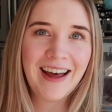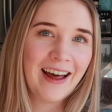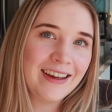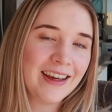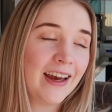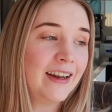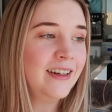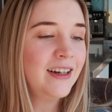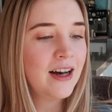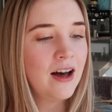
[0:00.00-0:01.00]

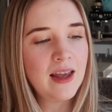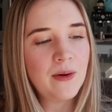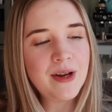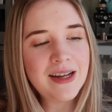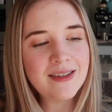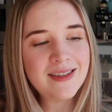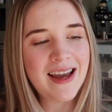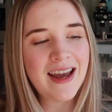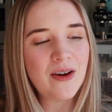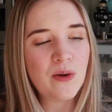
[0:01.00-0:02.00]
again. Now when I
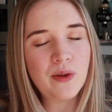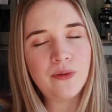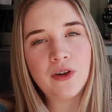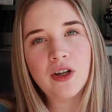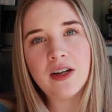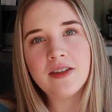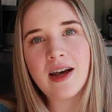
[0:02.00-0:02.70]
say all the photos,